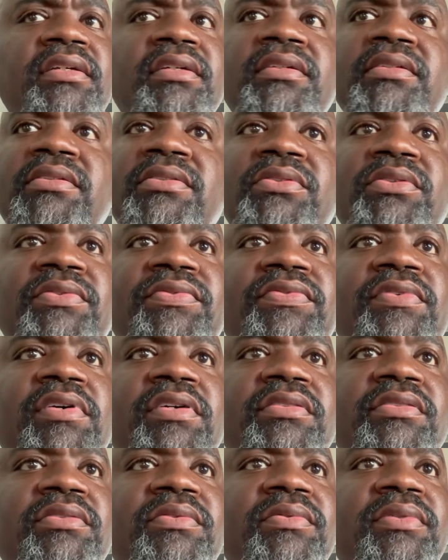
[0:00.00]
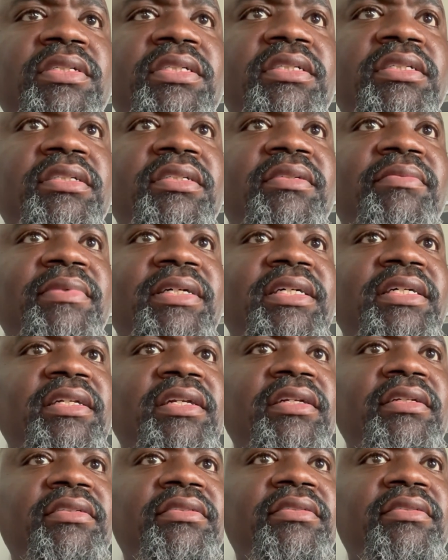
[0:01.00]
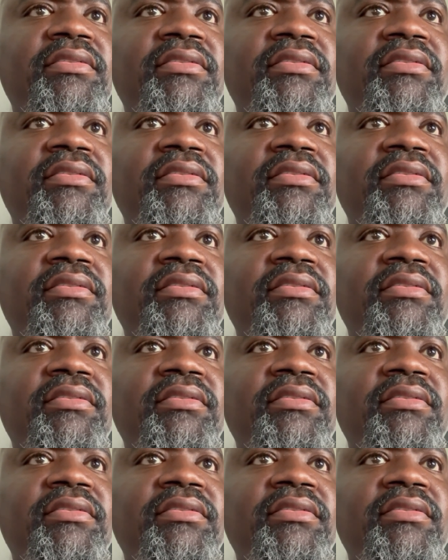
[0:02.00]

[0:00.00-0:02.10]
So far so good, man.